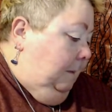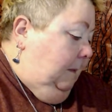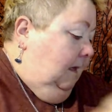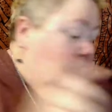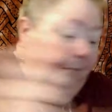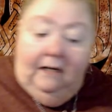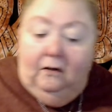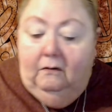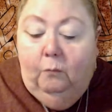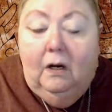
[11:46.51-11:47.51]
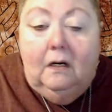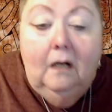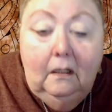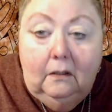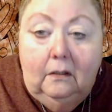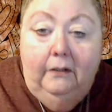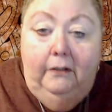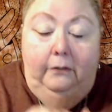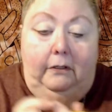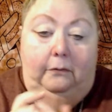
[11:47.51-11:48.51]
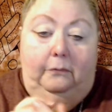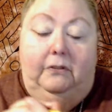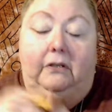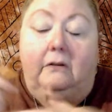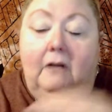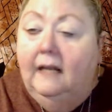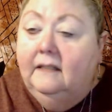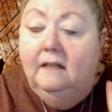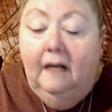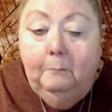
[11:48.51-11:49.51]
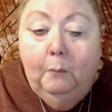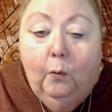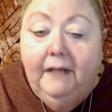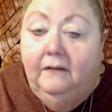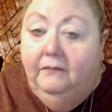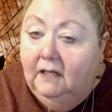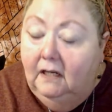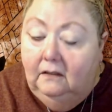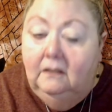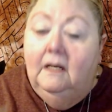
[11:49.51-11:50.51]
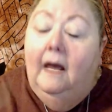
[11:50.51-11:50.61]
a matter of what color you use. You're not, it's not a point of the colors.